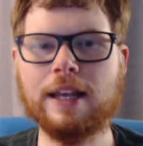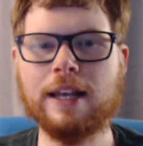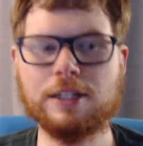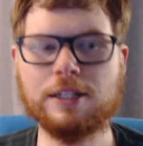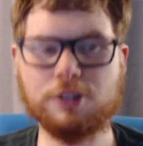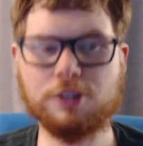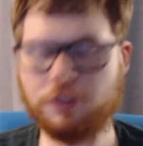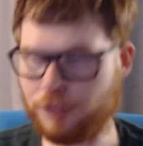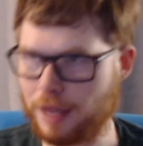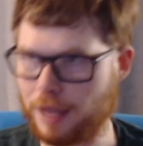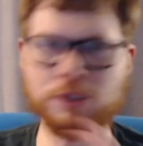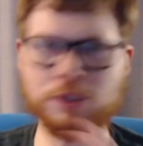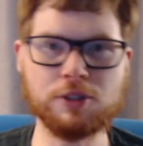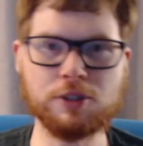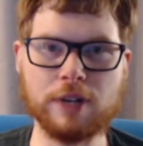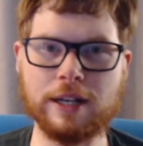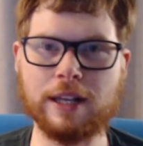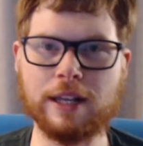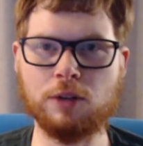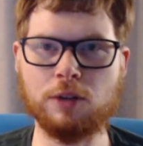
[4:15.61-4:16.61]
So if I'm just
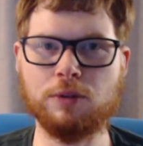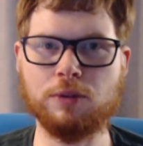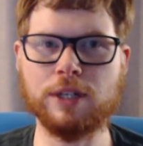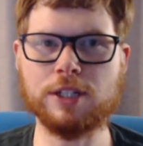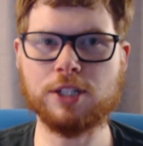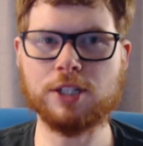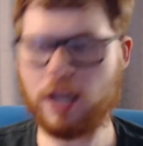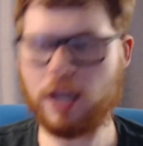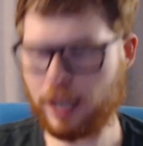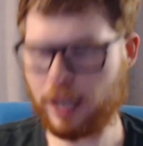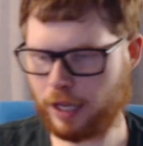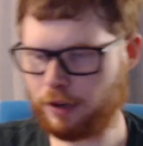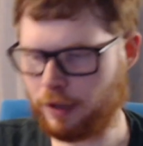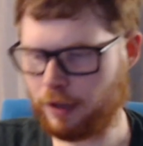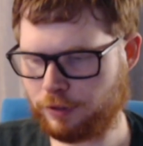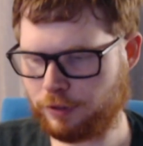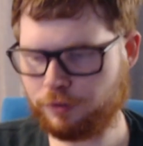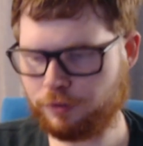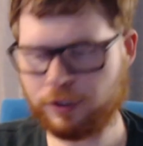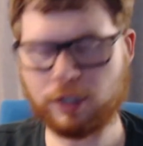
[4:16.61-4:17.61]
trying to get a quick shot, I don't have
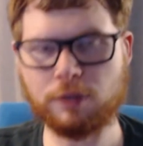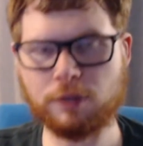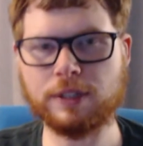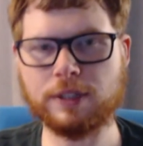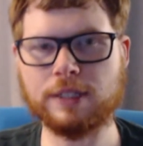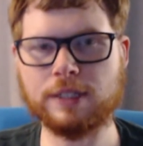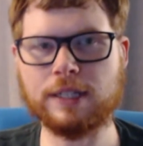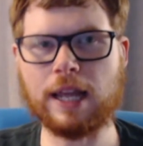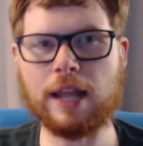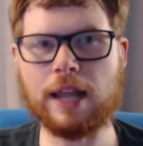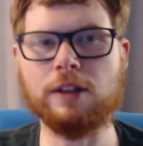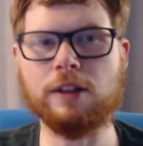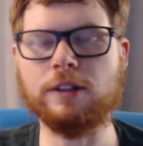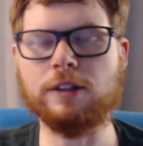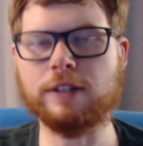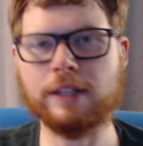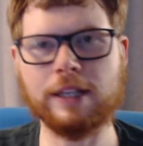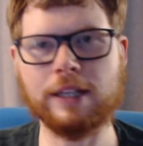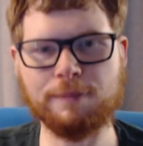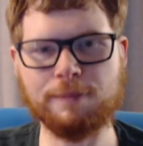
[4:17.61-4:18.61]
to fiddle with the dial
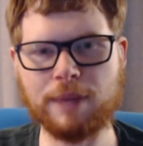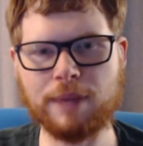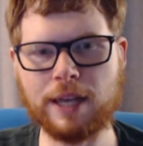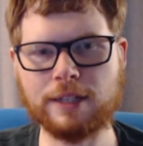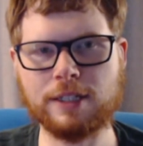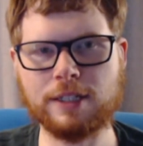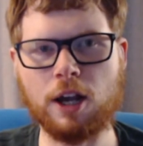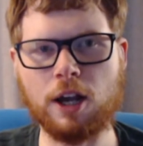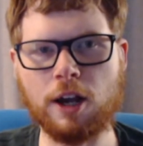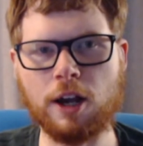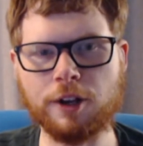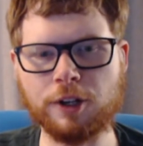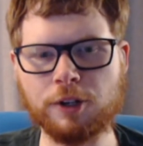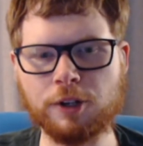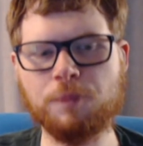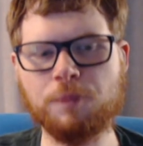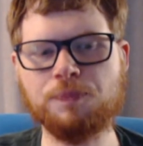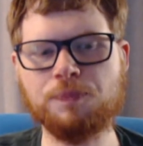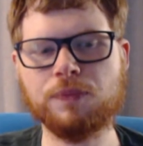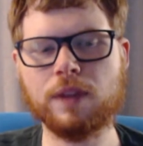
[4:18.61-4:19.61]
getting back to auto.